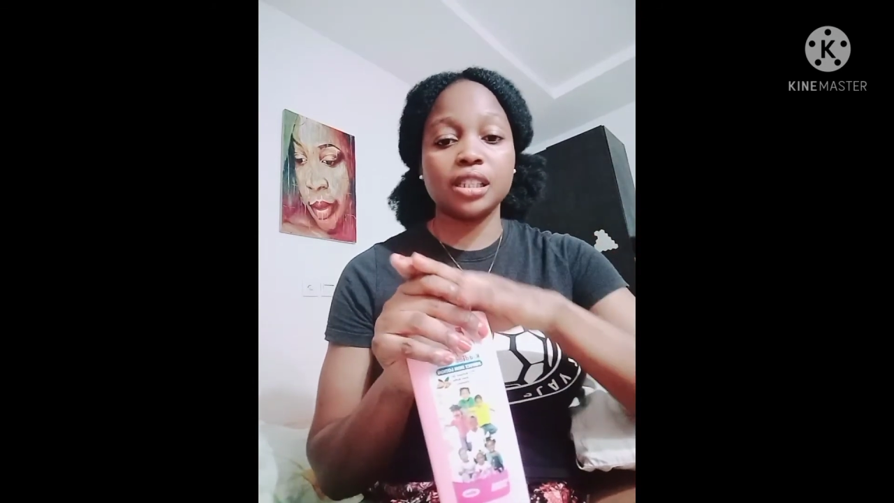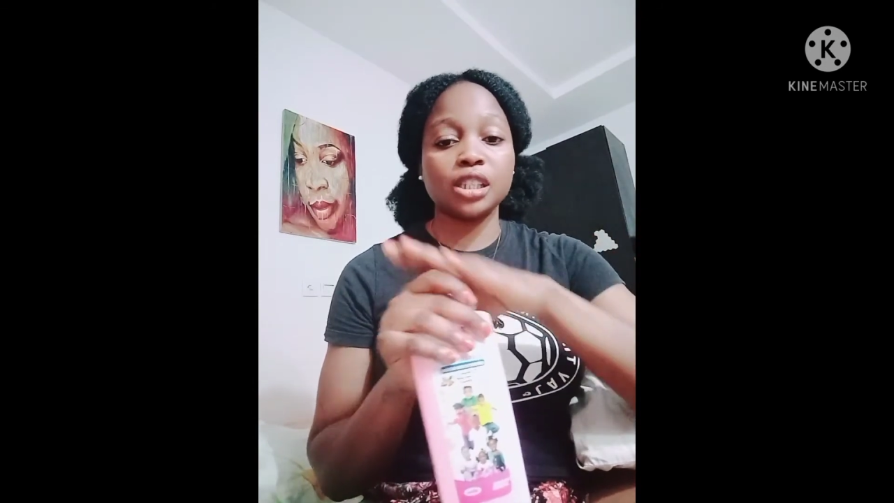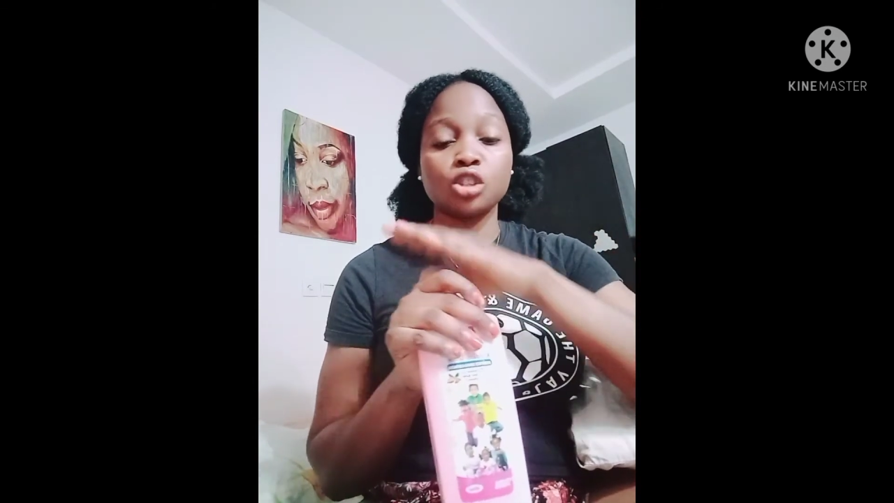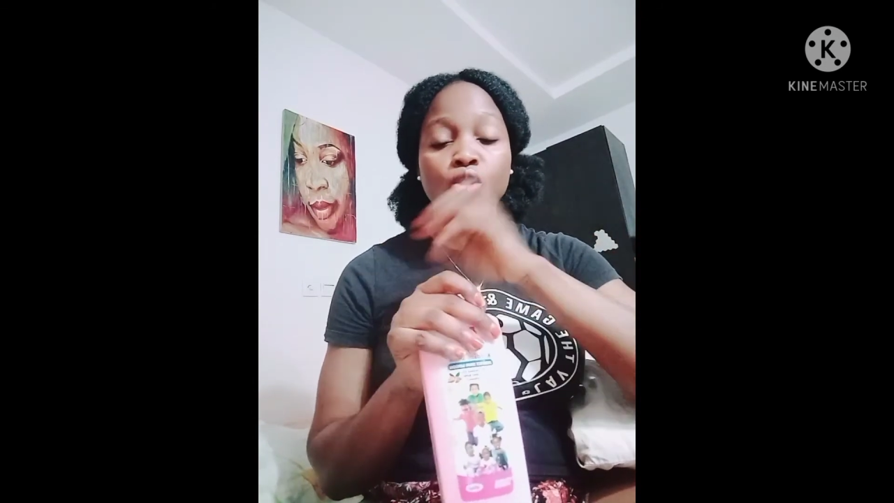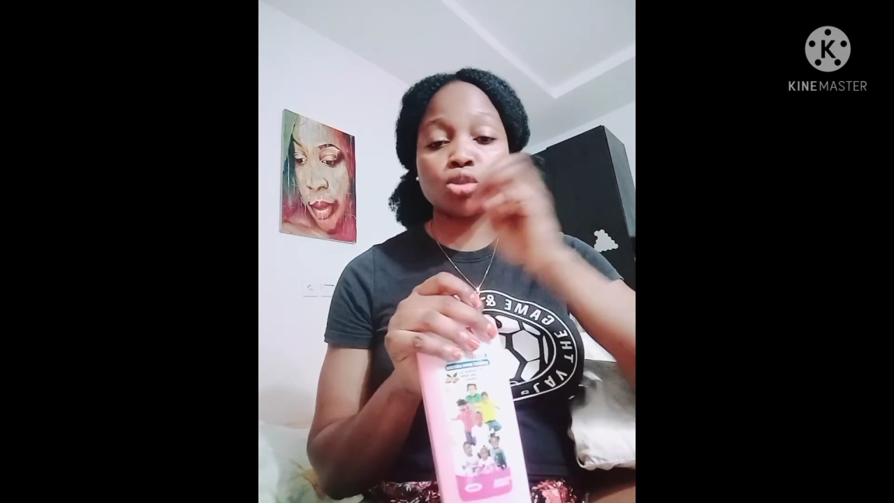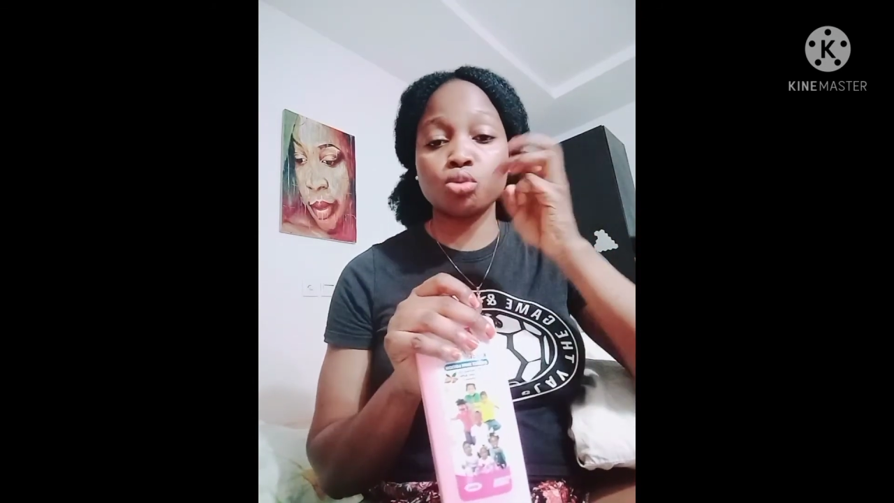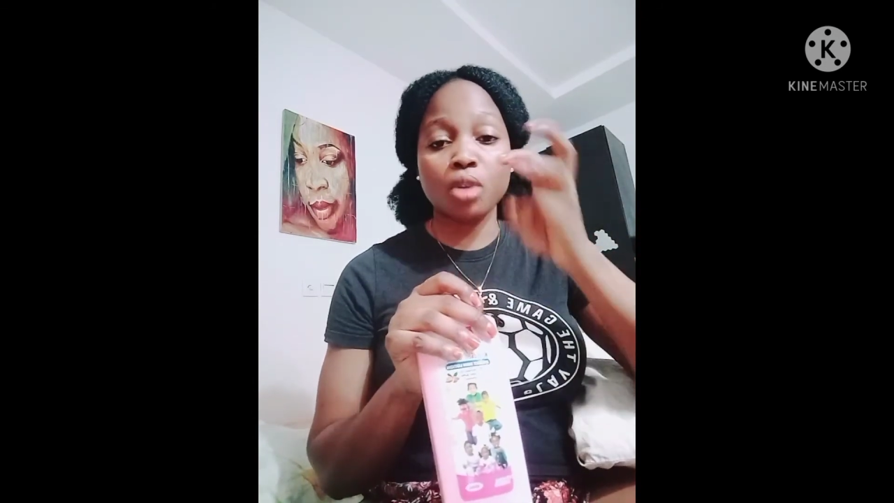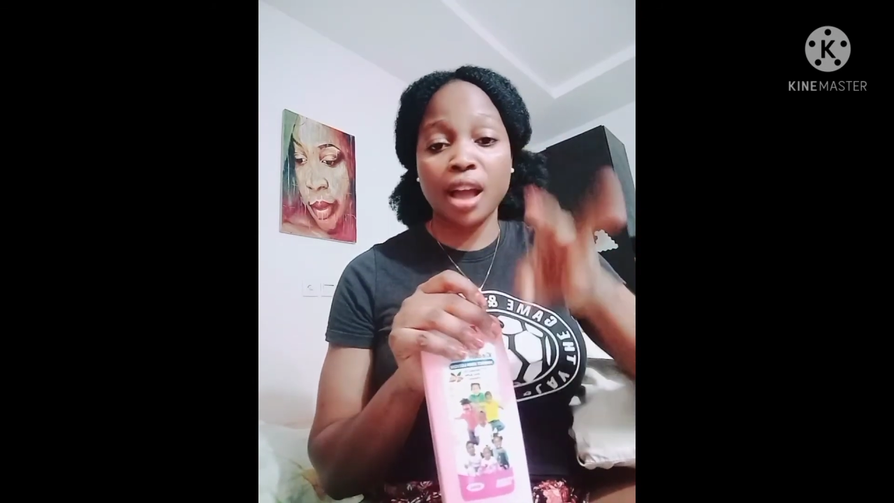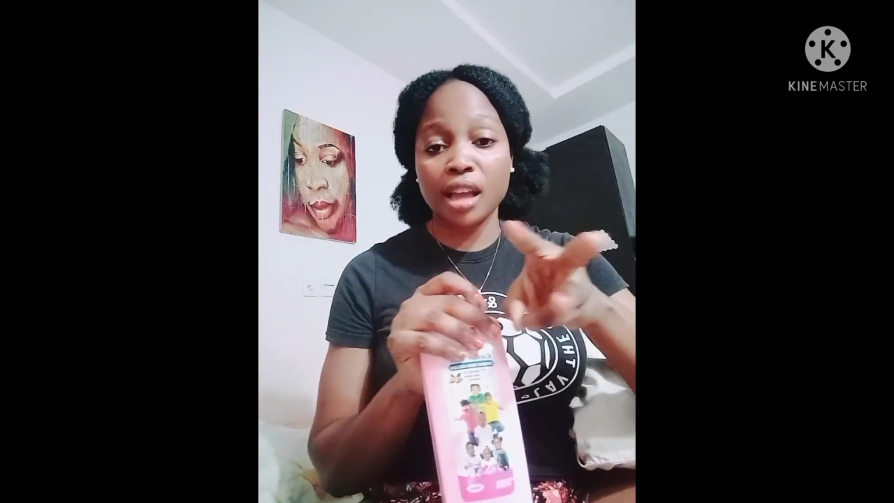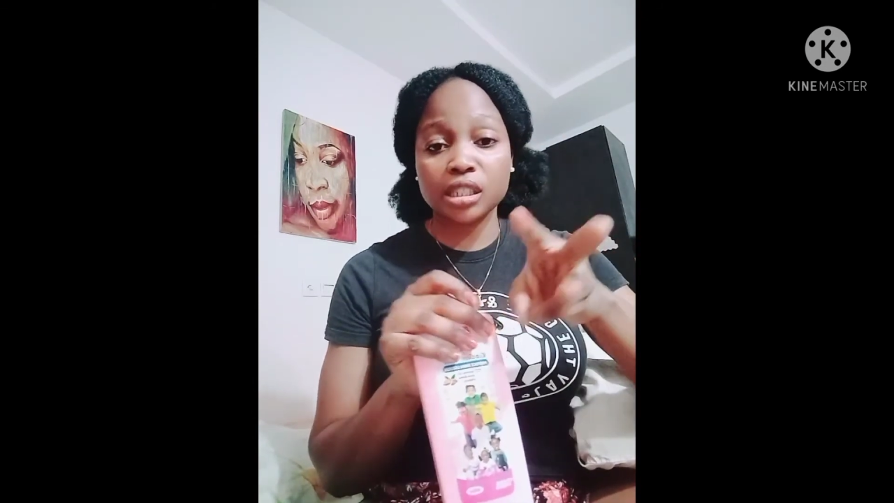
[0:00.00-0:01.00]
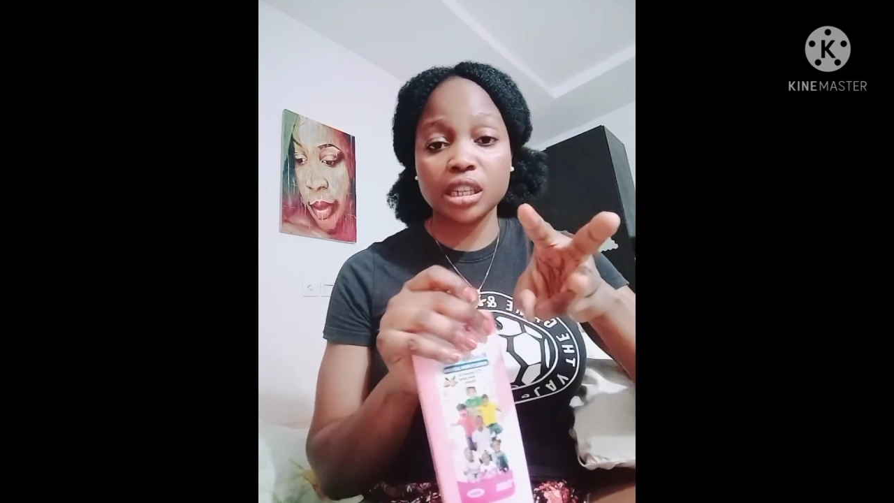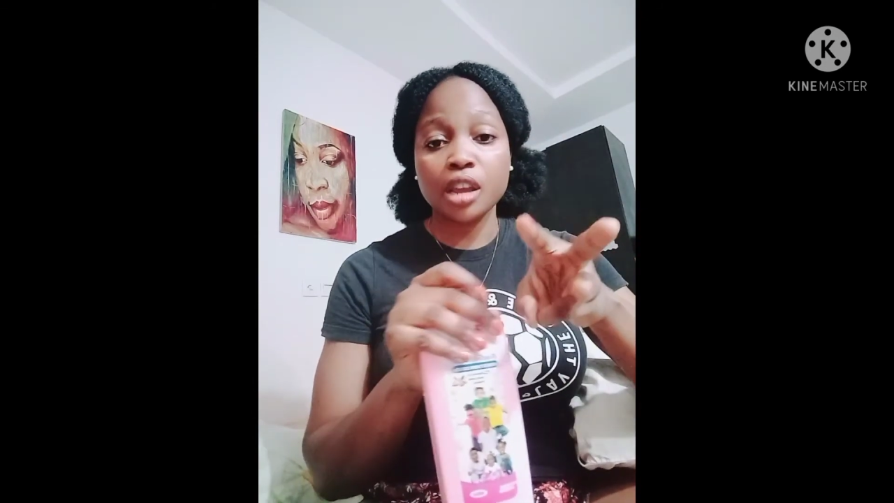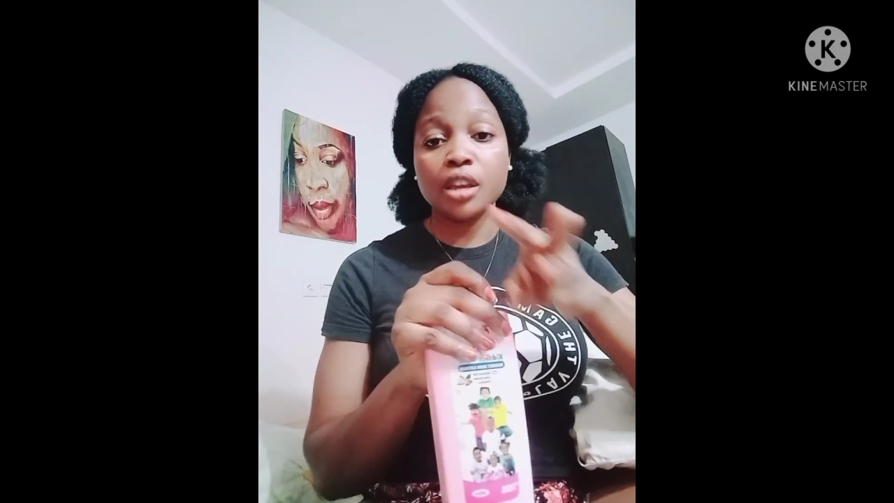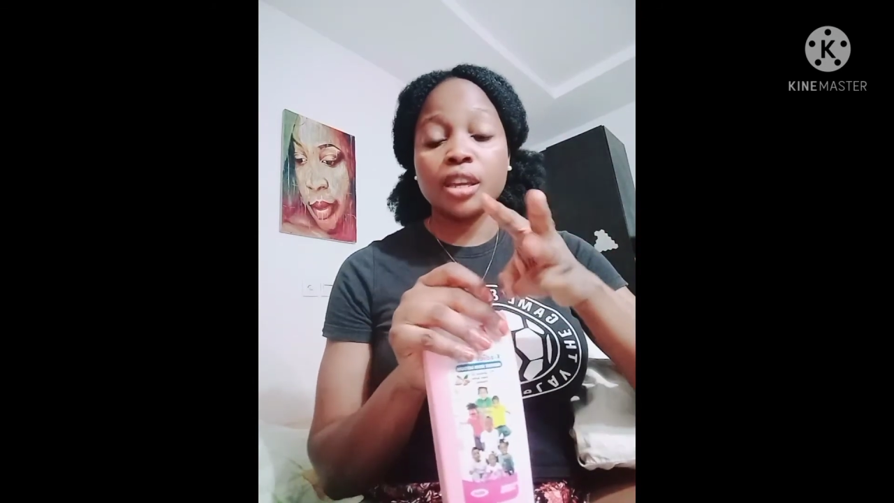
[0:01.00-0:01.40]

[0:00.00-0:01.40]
It is not too harsh.